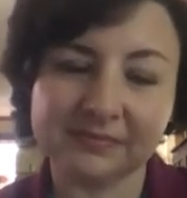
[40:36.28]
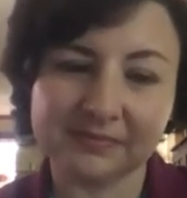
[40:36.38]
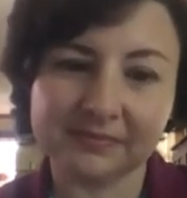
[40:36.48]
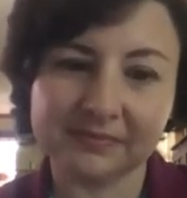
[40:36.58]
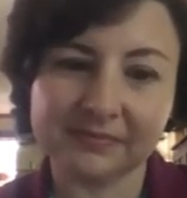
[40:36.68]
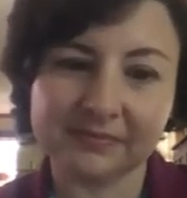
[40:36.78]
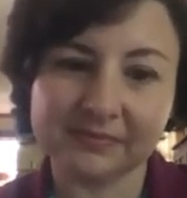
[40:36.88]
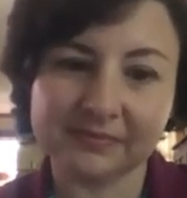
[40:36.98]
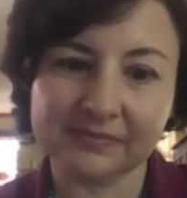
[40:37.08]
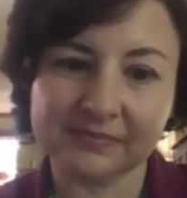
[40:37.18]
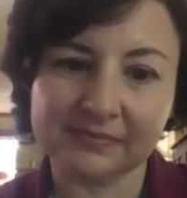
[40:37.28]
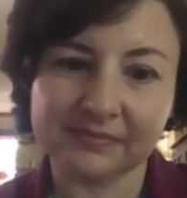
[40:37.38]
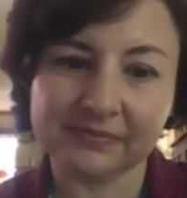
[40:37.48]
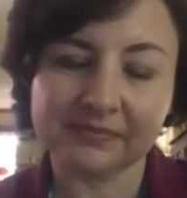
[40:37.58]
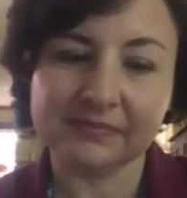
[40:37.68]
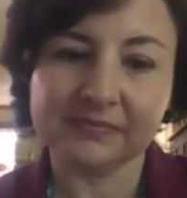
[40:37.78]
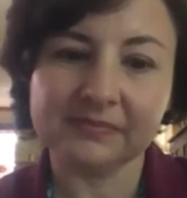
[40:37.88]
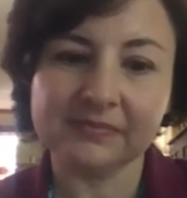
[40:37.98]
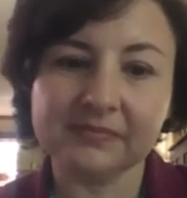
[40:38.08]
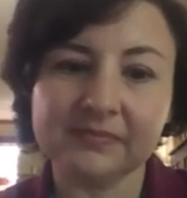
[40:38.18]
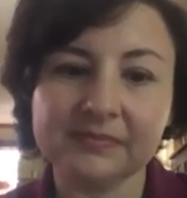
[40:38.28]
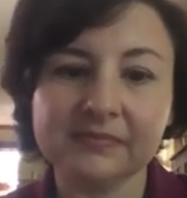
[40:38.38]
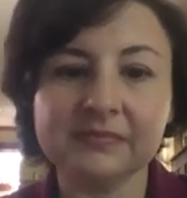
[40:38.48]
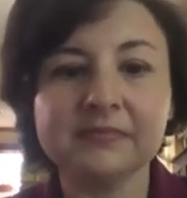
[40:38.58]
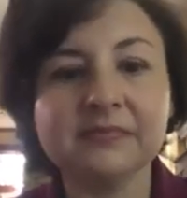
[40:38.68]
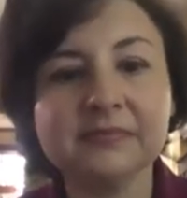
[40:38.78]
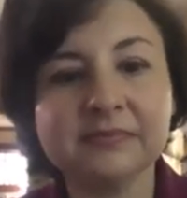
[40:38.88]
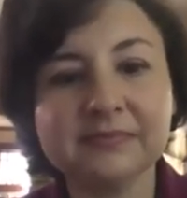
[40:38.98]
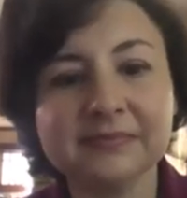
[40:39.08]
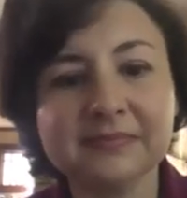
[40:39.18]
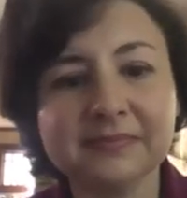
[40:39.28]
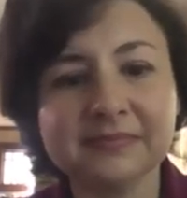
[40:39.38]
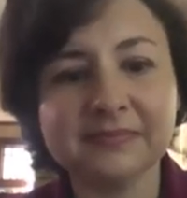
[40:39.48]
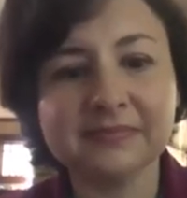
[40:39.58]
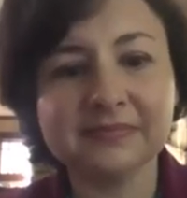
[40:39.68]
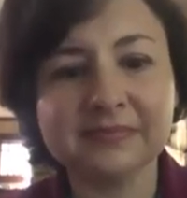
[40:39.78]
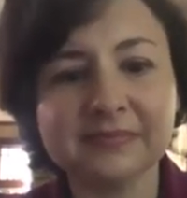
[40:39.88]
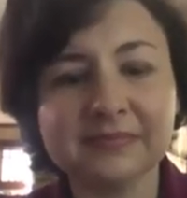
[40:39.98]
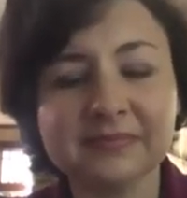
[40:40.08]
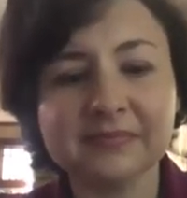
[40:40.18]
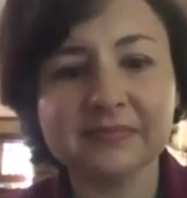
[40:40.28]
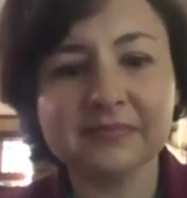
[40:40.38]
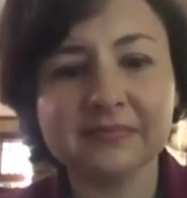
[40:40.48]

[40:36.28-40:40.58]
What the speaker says: This person isn't speaking.